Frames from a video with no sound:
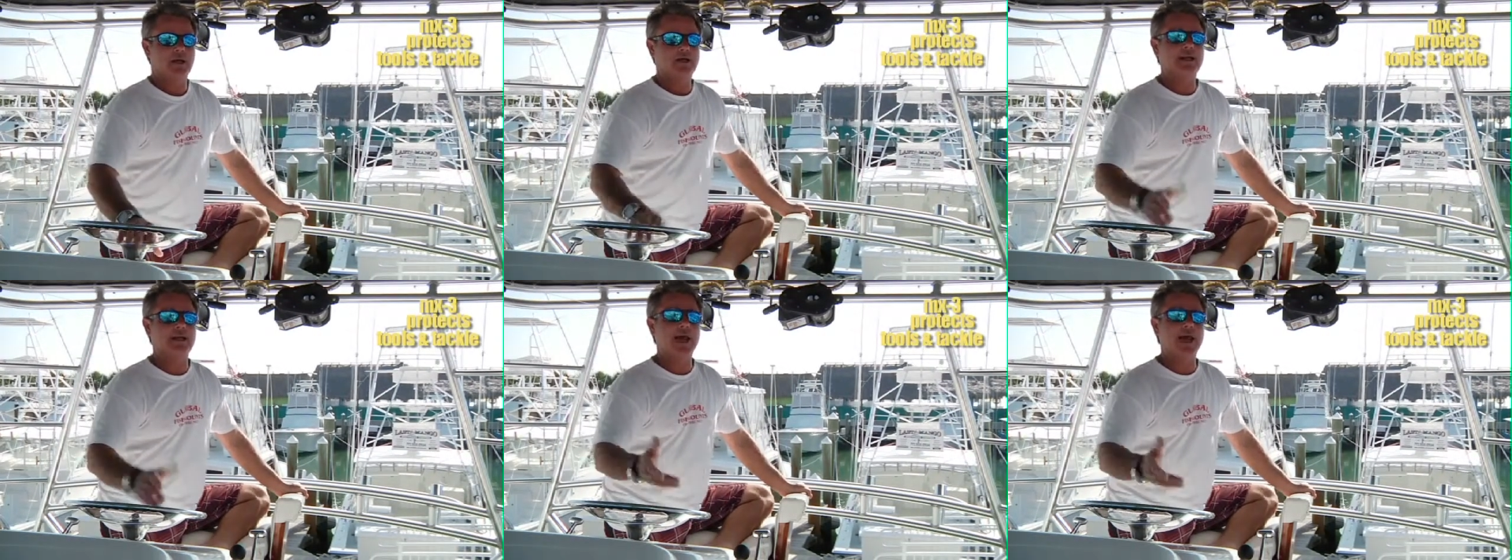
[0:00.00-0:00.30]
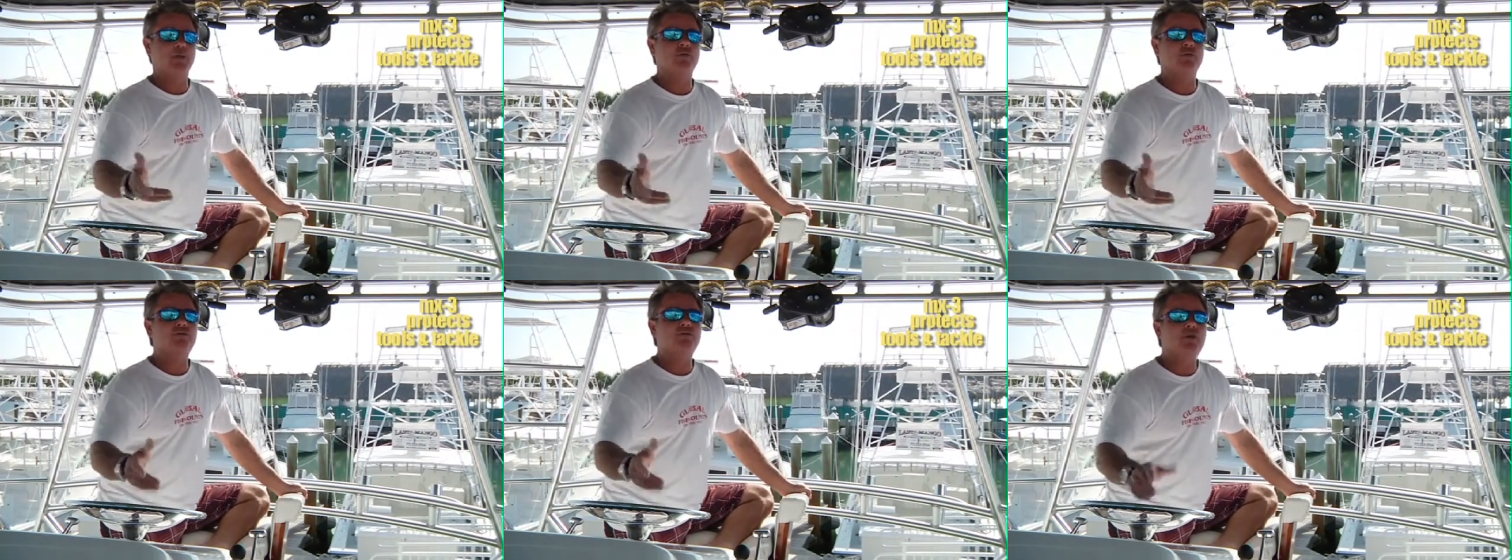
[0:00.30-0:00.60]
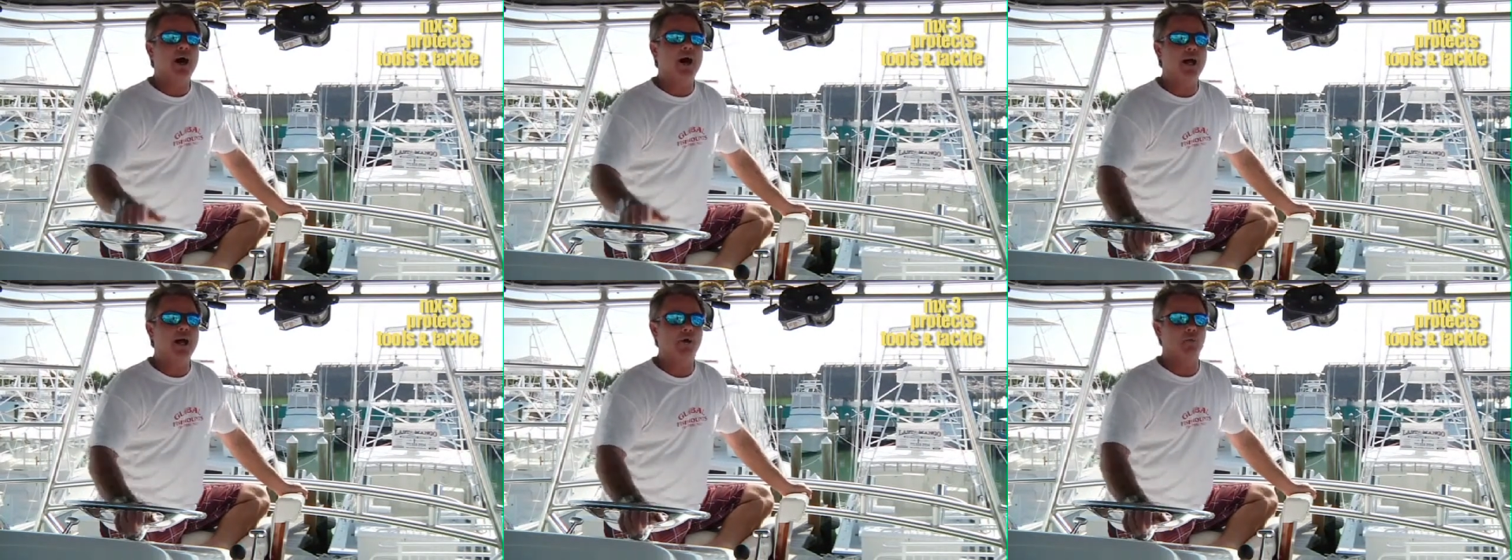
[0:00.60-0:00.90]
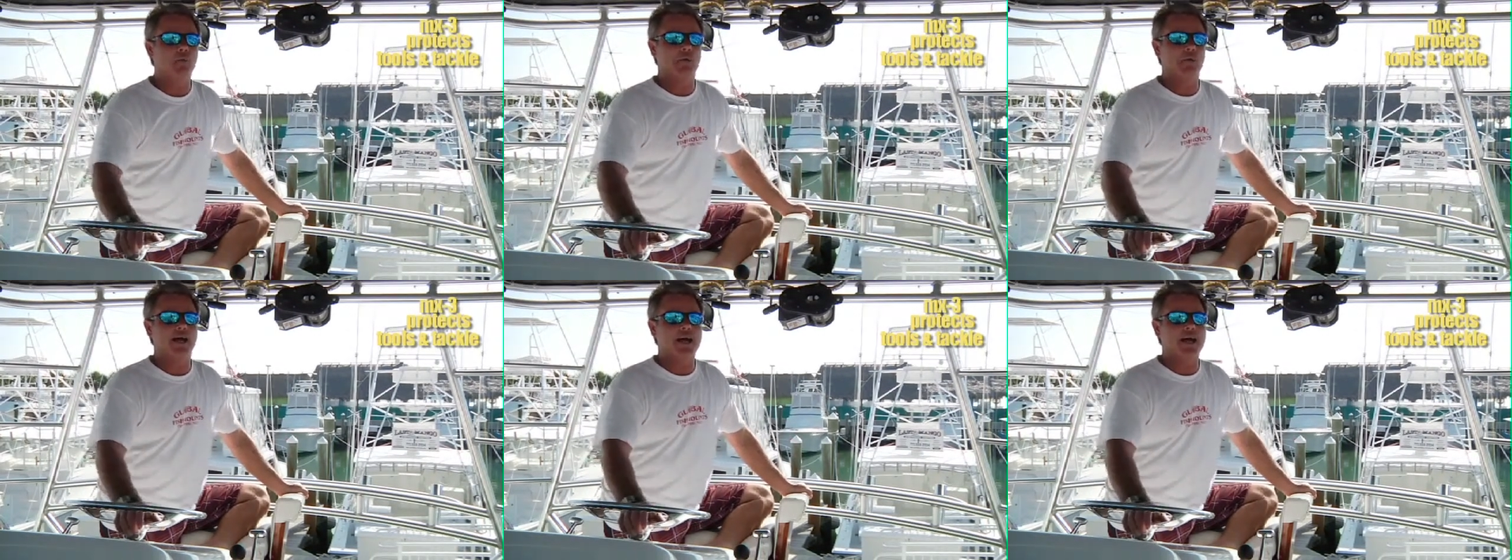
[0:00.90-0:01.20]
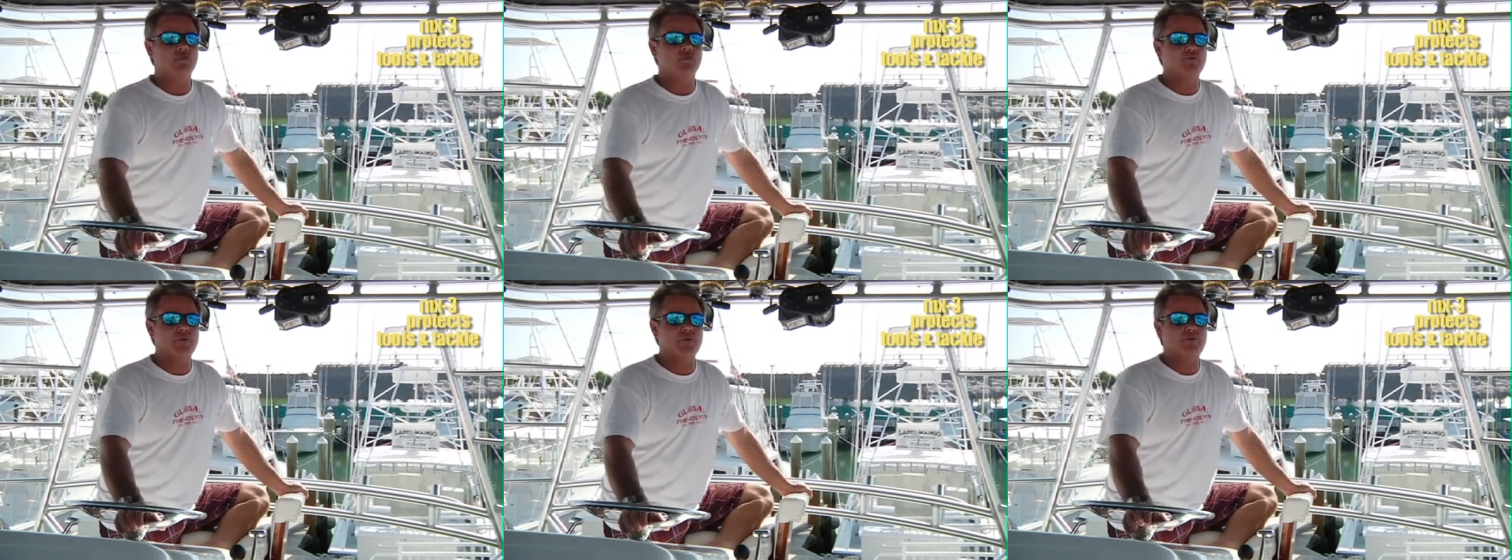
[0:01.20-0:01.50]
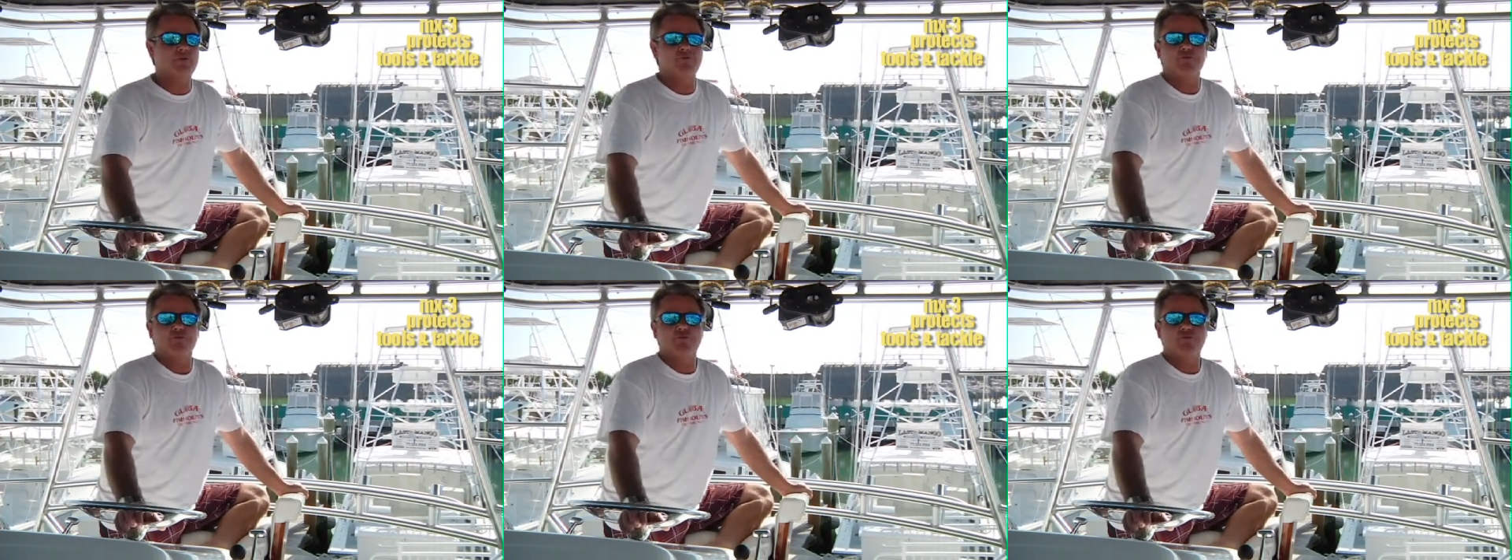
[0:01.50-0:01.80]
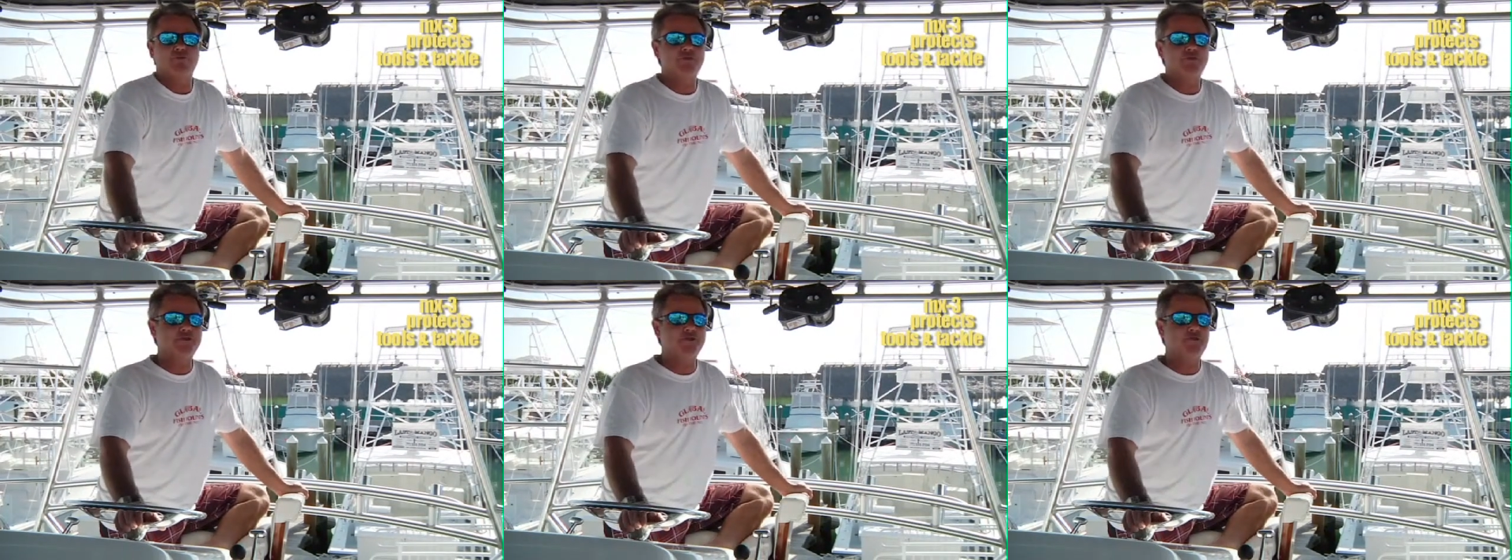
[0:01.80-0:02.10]
Now a file will last me
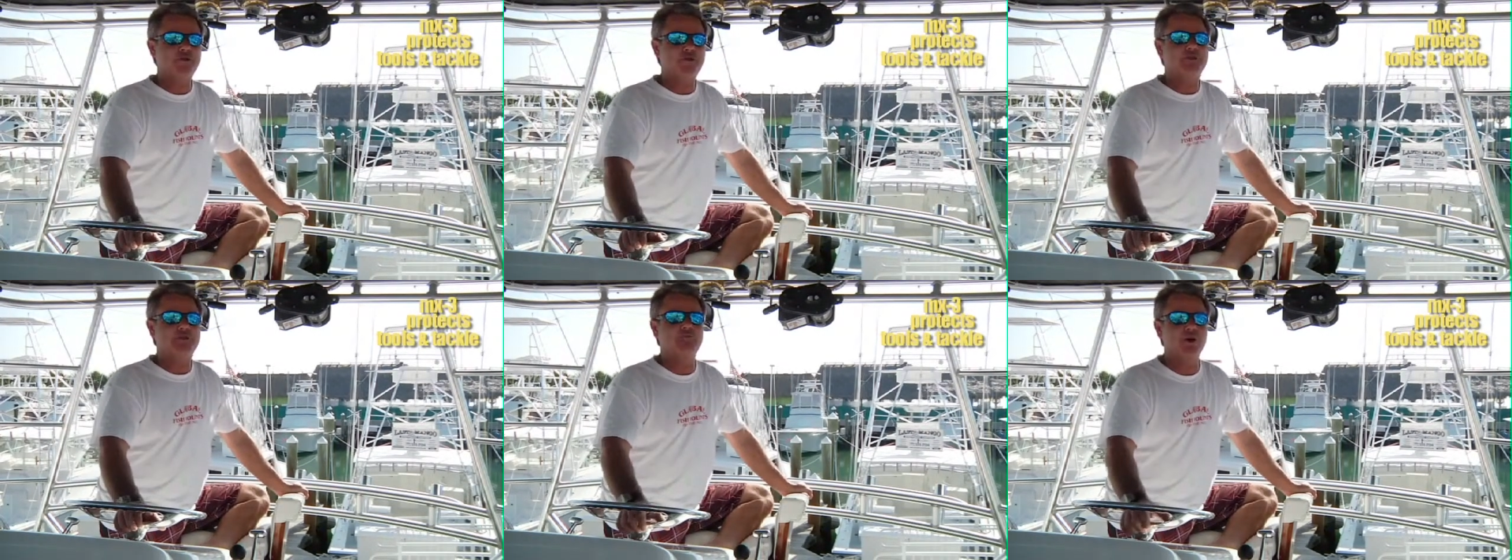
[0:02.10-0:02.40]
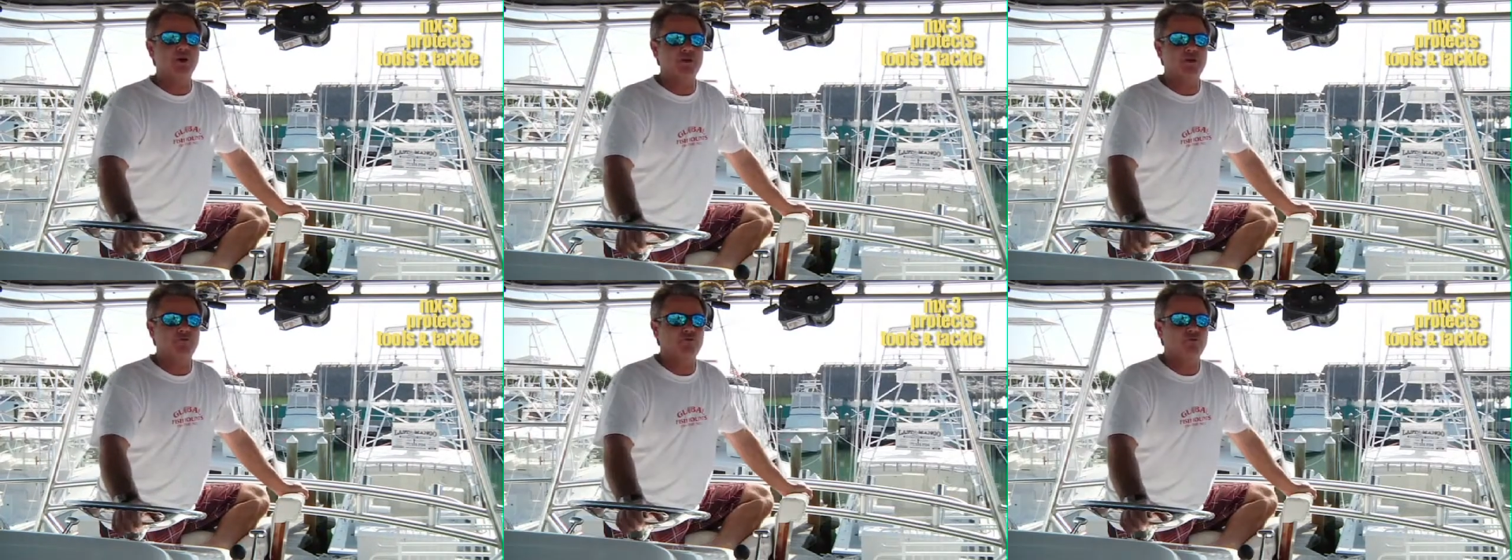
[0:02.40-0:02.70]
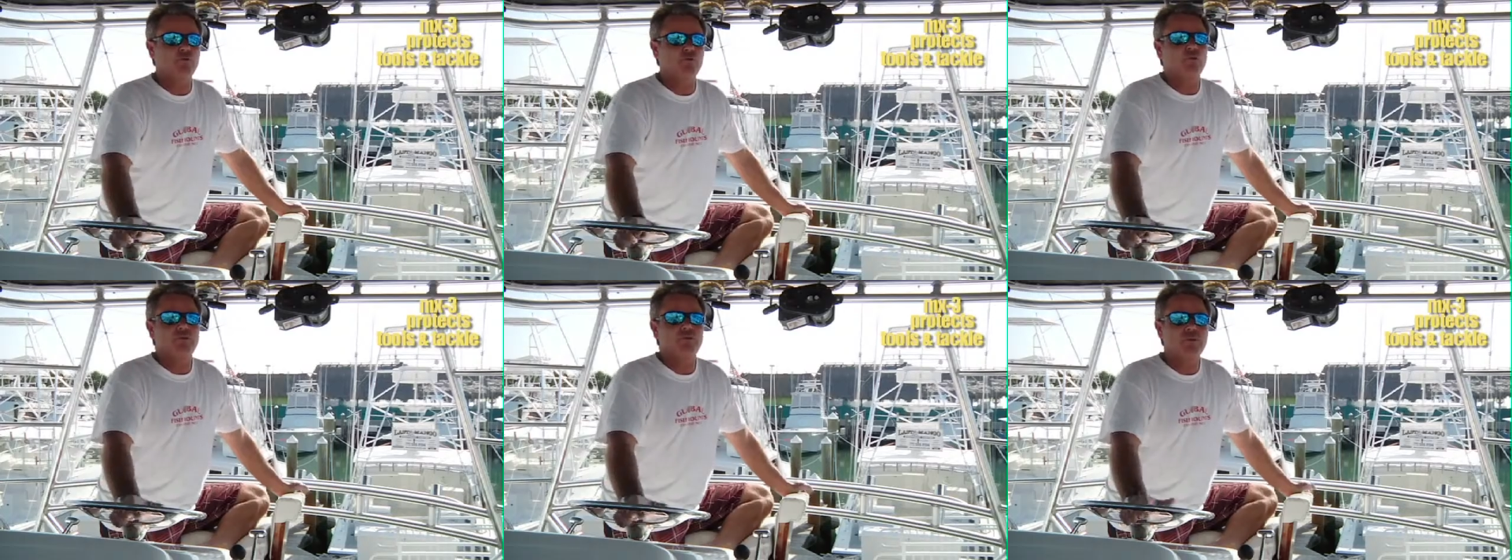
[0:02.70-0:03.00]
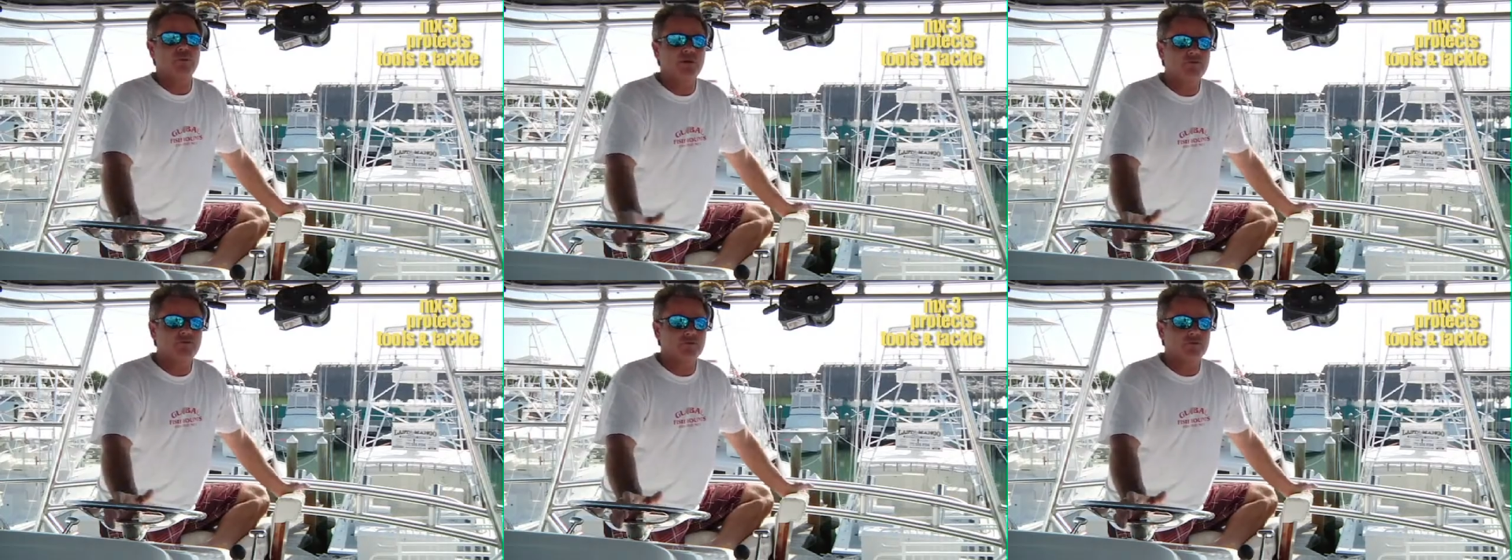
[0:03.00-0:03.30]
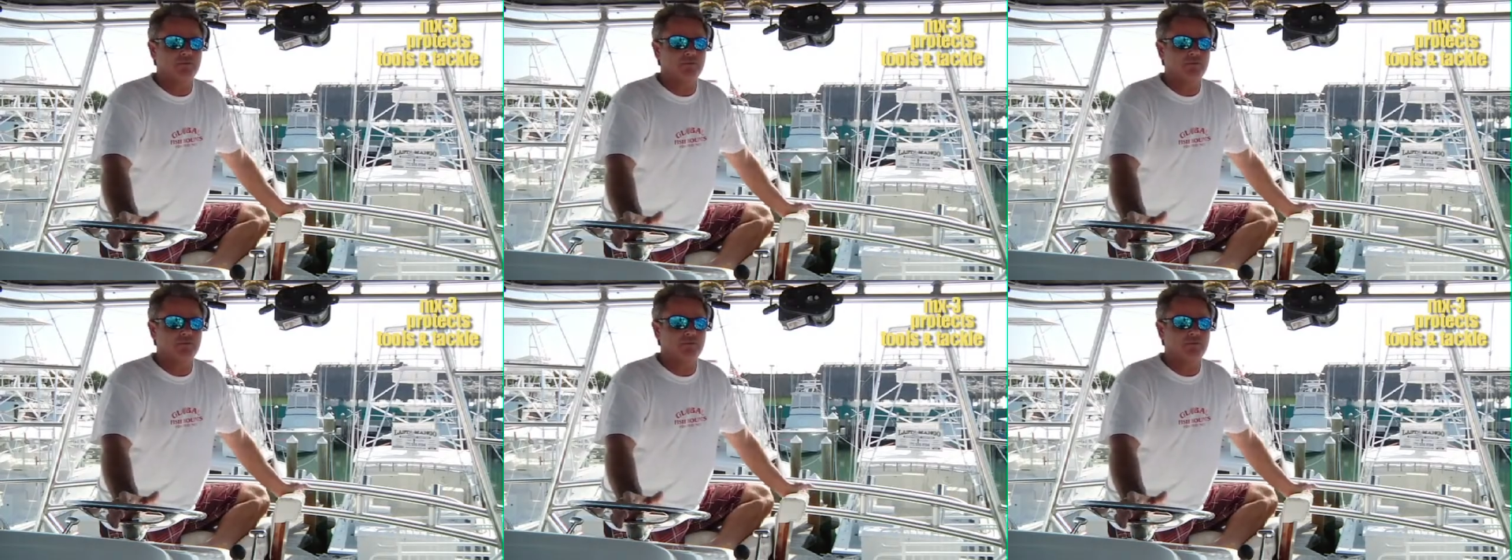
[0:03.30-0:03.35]
3 months, 4 months